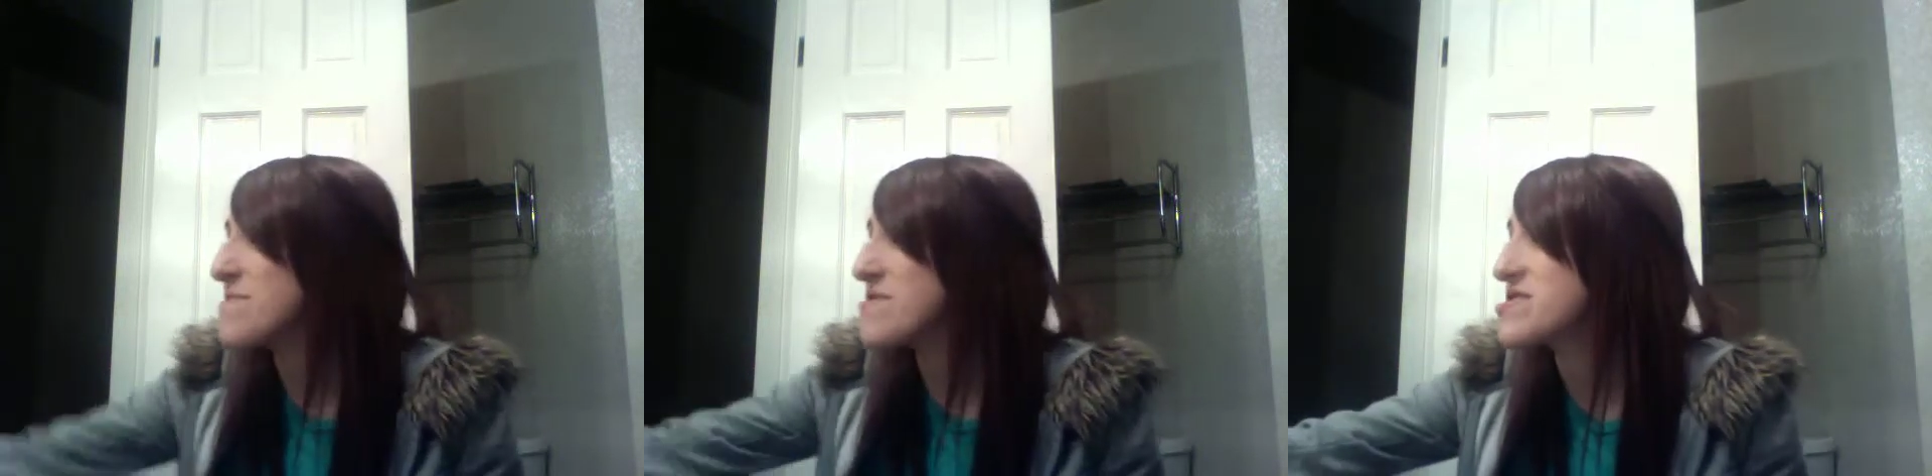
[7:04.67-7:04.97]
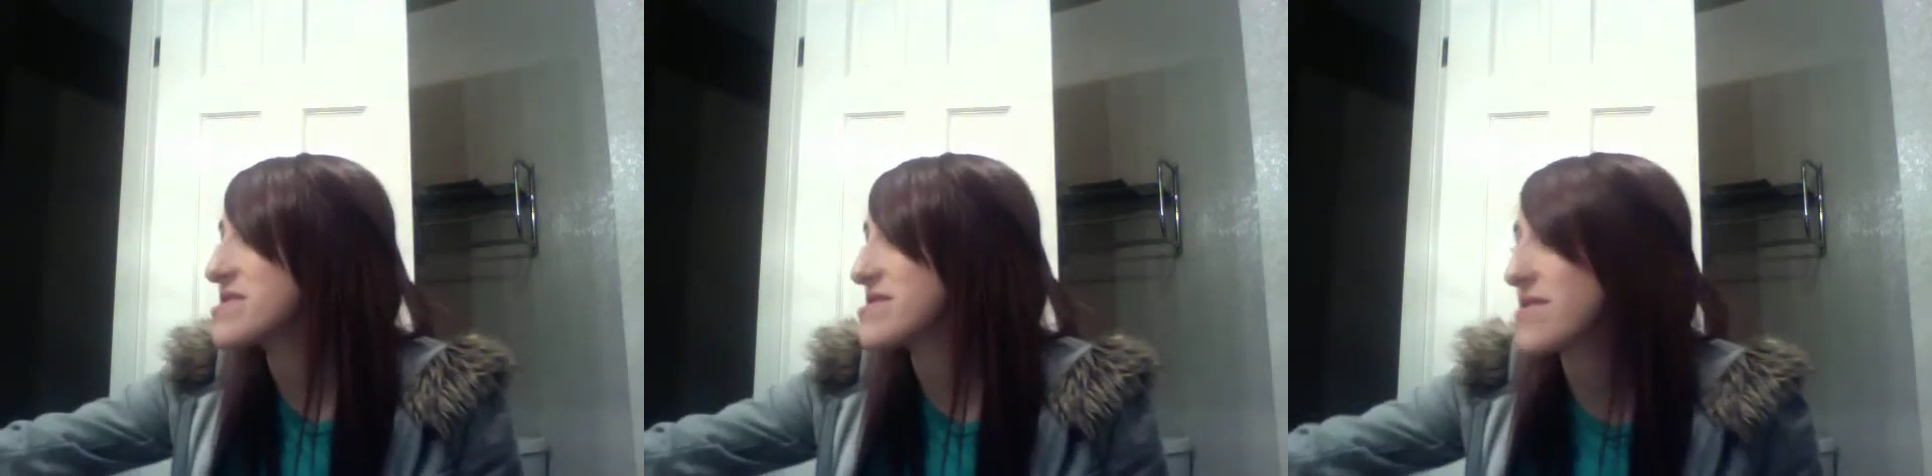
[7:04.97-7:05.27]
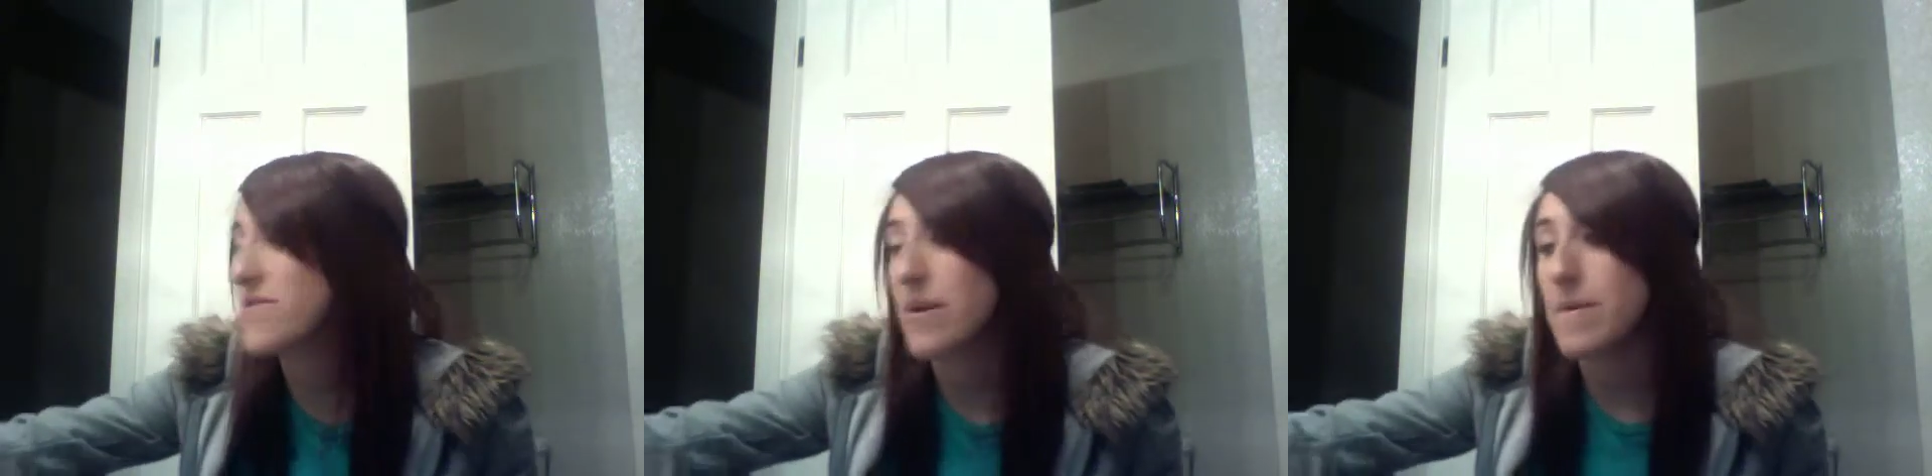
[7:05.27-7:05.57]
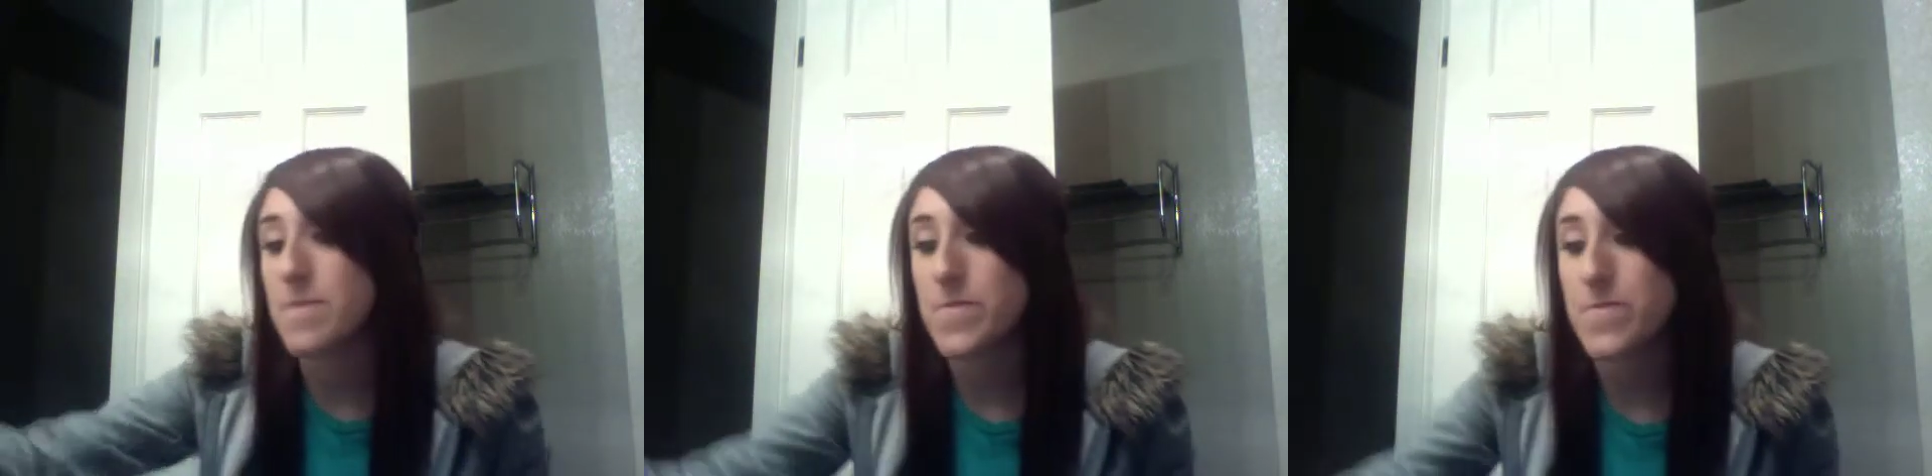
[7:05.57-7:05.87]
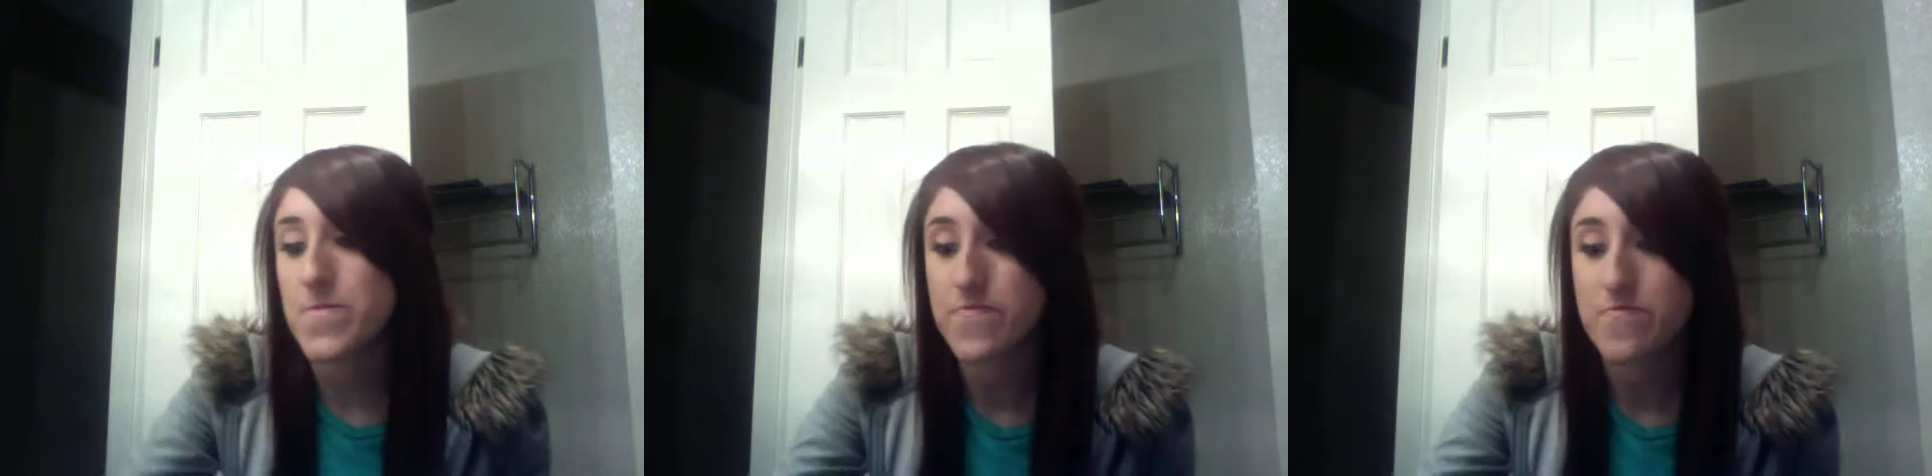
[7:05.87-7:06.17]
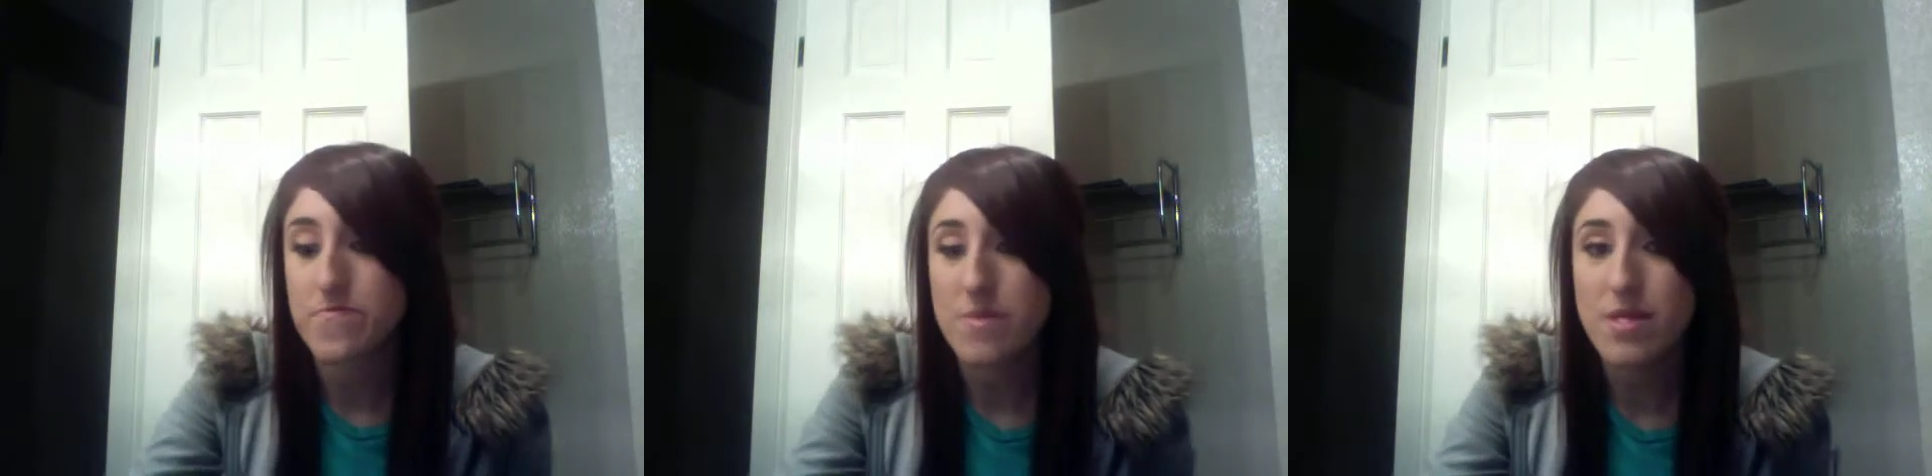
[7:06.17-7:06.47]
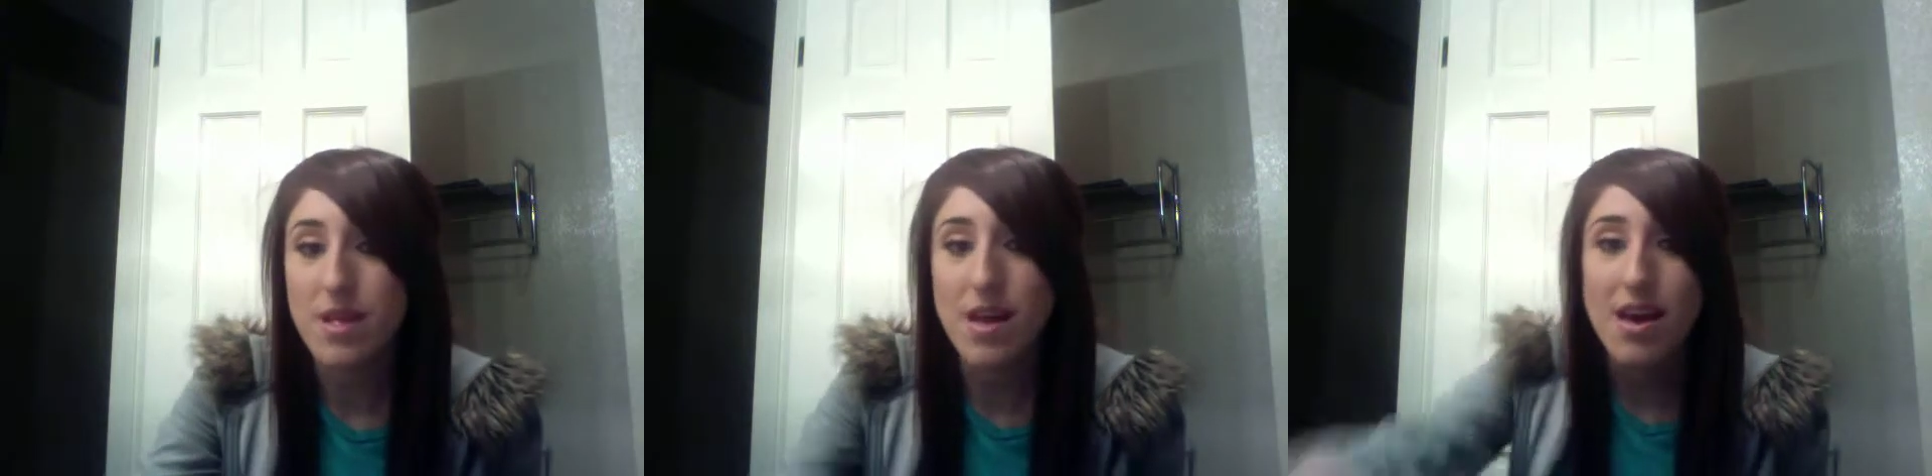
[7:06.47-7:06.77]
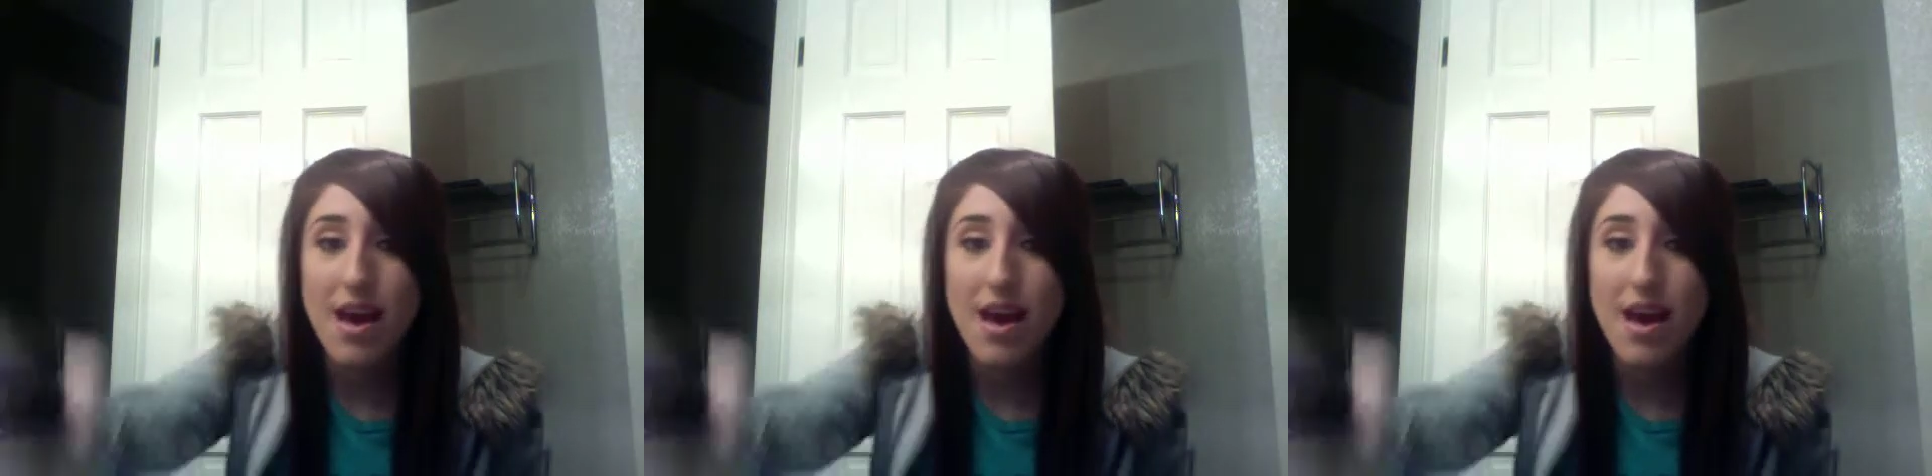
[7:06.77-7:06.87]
purchased. Okay.